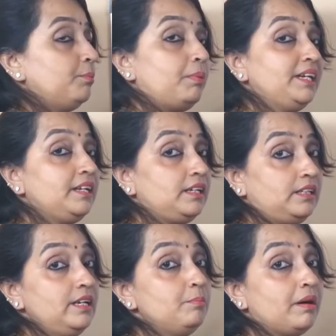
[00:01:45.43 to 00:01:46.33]
by
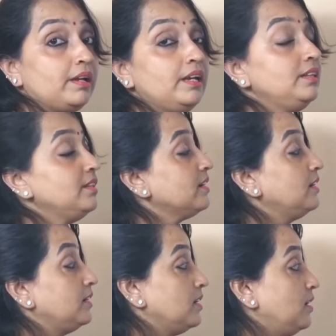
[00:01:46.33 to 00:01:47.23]
the
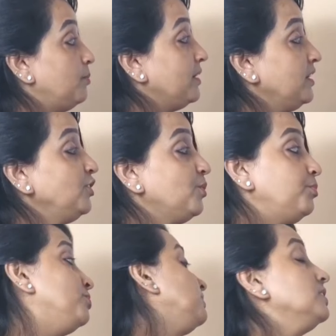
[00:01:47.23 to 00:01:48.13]
Mahendra
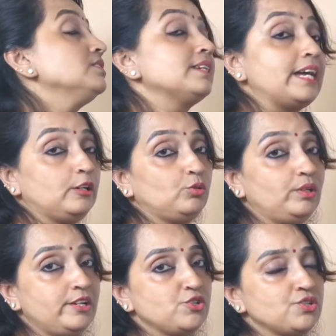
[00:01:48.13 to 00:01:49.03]
Purata's
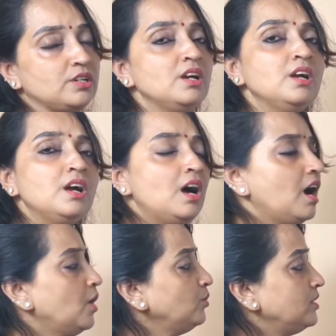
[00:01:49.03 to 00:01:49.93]
calculation.
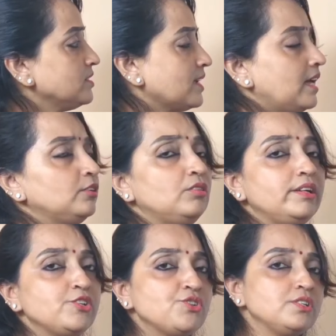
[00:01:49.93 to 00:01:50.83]
How this
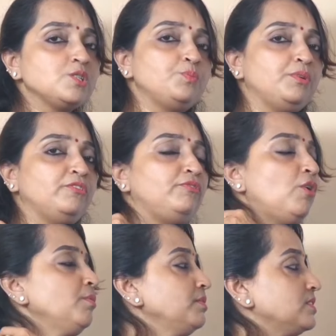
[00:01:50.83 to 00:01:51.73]
calculation is
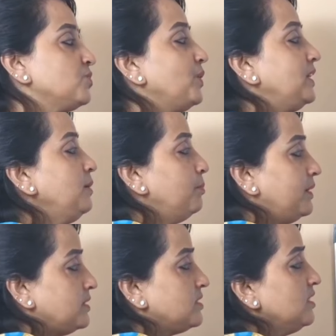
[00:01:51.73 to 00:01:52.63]
performed, it's very
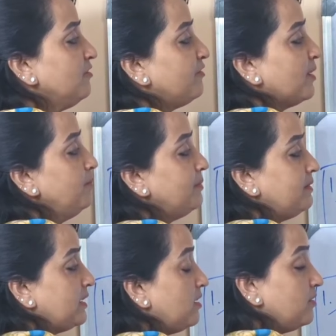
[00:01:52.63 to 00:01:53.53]
basic.
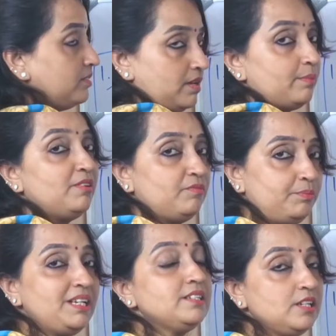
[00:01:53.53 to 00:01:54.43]

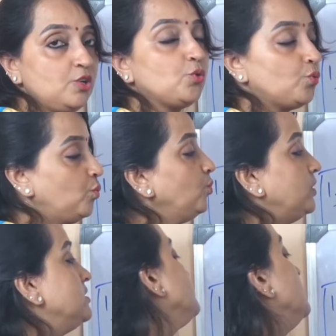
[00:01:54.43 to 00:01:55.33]
Basic rule is